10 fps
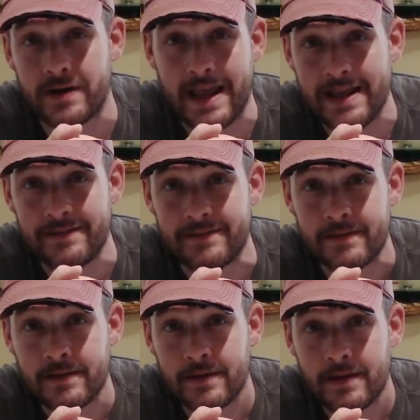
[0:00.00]
days
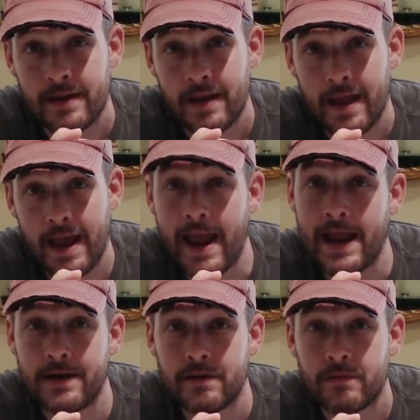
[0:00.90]

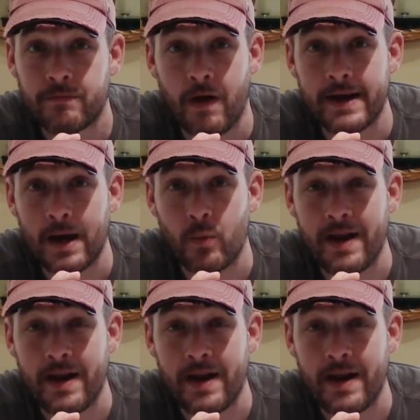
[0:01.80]
and find out what